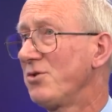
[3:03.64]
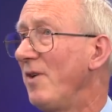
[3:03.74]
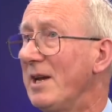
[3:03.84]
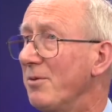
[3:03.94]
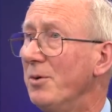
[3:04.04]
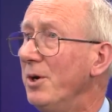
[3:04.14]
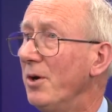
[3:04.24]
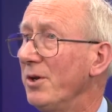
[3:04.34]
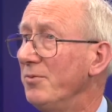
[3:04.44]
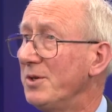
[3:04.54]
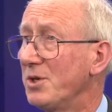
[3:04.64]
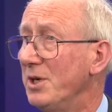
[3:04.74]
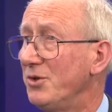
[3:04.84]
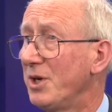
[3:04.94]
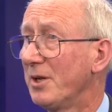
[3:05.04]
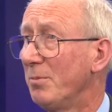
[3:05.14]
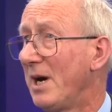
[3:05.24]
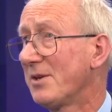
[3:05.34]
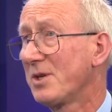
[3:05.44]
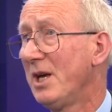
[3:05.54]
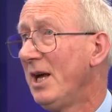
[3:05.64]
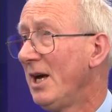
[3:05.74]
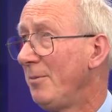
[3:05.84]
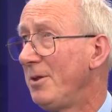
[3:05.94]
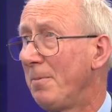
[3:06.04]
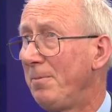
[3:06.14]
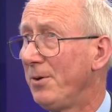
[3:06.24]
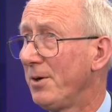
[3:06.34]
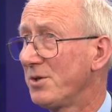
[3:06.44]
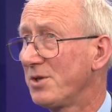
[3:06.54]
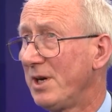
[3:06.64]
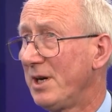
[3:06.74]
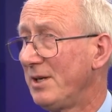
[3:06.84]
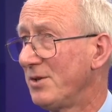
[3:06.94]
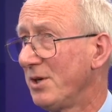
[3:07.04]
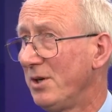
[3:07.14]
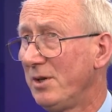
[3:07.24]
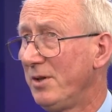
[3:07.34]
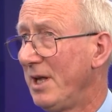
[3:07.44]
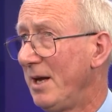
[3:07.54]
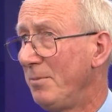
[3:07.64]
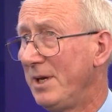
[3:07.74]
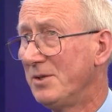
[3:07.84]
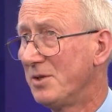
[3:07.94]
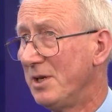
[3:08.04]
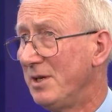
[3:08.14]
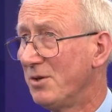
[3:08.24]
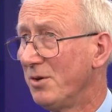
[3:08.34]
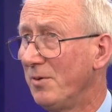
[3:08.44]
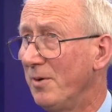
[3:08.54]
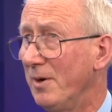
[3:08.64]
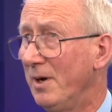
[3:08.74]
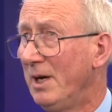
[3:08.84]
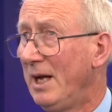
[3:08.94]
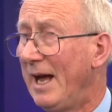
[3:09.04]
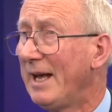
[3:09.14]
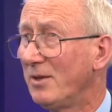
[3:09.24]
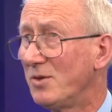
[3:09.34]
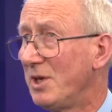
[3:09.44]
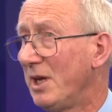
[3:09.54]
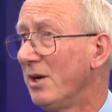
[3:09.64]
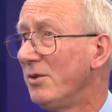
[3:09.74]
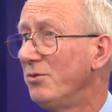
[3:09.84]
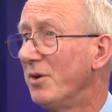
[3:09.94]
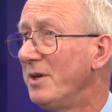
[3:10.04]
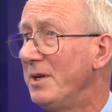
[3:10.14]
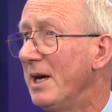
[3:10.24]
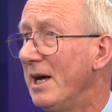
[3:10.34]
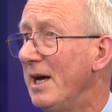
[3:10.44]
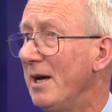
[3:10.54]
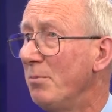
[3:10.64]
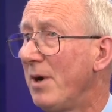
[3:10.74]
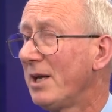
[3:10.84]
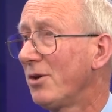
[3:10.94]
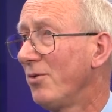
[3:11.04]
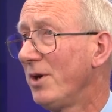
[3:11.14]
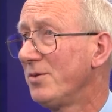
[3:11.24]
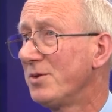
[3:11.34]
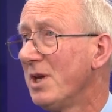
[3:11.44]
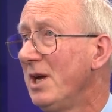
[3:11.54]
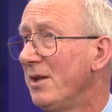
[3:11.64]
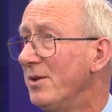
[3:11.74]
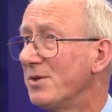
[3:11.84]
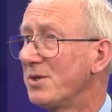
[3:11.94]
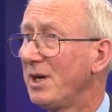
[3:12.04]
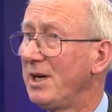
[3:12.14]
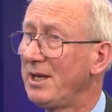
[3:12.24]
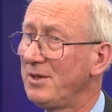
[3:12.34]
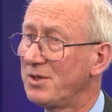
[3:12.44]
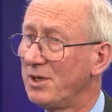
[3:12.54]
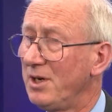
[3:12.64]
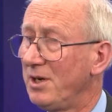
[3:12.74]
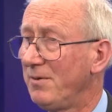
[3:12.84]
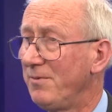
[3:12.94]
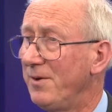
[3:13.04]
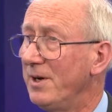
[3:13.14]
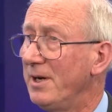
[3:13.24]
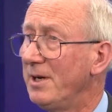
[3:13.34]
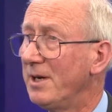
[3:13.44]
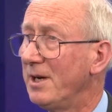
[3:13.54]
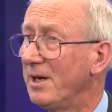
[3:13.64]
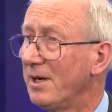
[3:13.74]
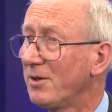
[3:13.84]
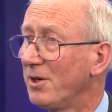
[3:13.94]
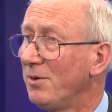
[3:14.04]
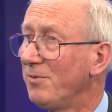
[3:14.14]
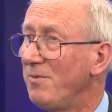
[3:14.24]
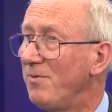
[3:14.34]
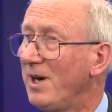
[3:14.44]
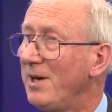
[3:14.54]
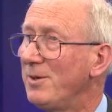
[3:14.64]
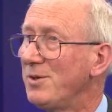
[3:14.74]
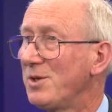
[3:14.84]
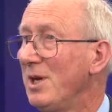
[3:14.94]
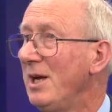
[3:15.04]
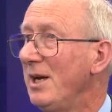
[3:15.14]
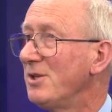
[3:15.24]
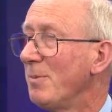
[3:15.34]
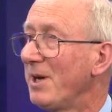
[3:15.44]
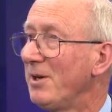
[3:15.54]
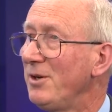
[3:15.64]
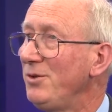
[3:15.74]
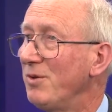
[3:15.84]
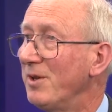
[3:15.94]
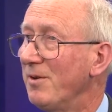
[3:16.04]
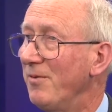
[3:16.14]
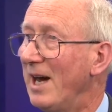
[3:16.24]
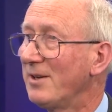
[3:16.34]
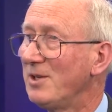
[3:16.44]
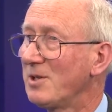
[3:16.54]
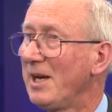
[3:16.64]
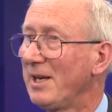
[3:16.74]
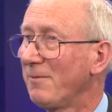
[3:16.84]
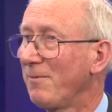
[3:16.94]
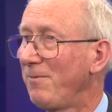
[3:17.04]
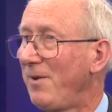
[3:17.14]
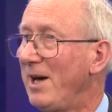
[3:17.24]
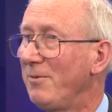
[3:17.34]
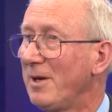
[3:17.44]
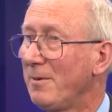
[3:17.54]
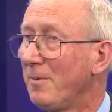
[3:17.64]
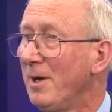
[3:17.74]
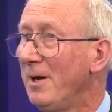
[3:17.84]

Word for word: straight through an ordinary surgical mask. I mean, the pore size on them is, is oh, eighty, one hundred uh, microns. The size of uh, a COVID virus is about a hundredth of that. It's like firing